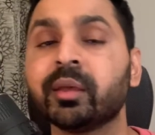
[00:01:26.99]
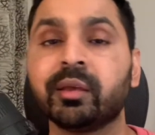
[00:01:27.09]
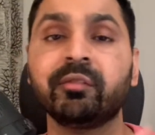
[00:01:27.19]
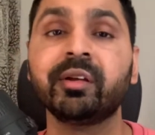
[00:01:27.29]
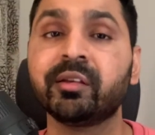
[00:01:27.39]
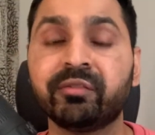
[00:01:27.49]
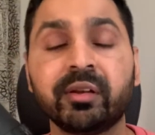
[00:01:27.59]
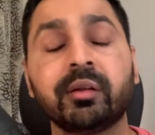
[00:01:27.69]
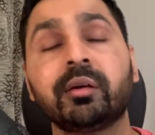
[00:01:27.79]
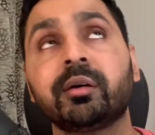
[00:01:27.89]
Even if you
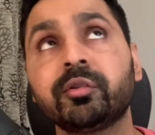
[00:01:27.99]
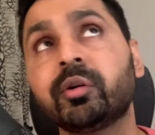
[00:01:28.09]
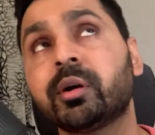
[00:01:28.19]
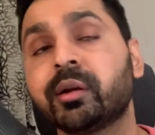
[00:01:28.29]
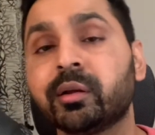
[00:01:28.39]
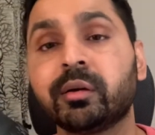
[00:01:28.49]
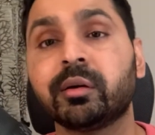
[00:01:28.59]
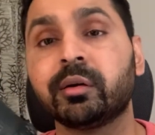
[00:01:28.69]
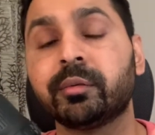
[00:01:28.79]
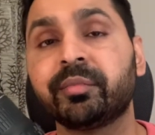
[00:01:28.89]

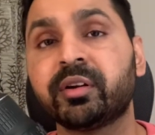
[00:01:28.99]
are